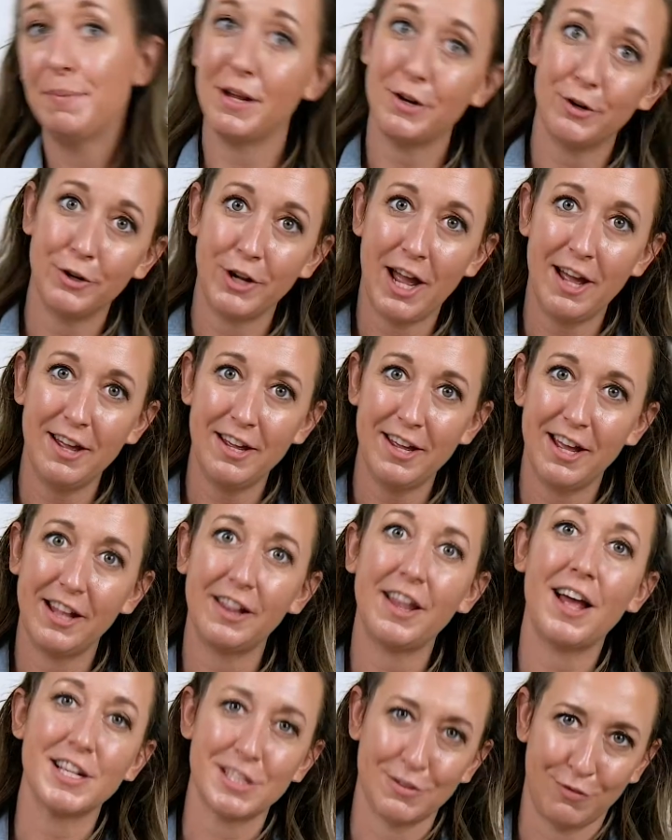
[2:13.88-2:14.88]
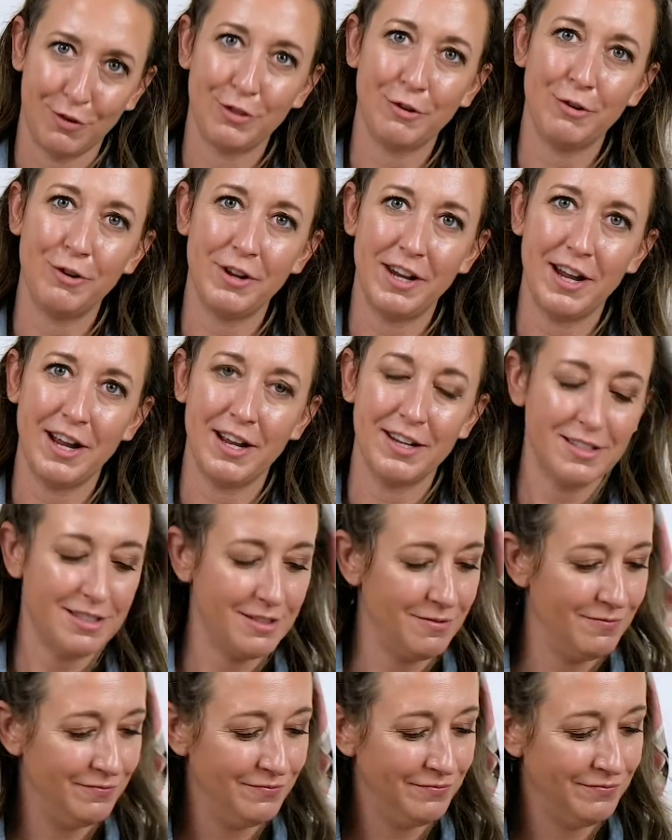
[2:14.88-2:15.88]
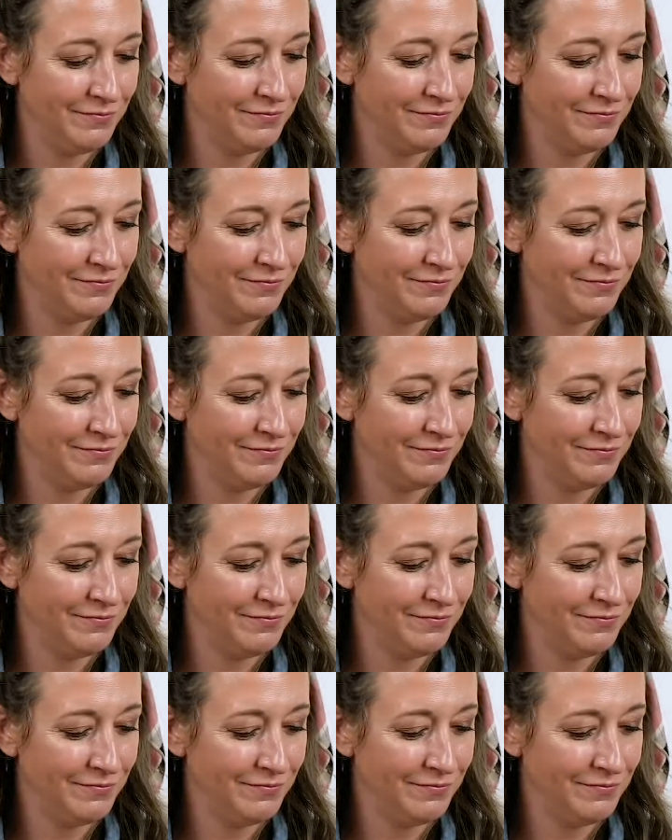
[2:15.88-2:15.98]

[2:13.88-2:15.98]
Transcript: better yet, it lasts for 30 days.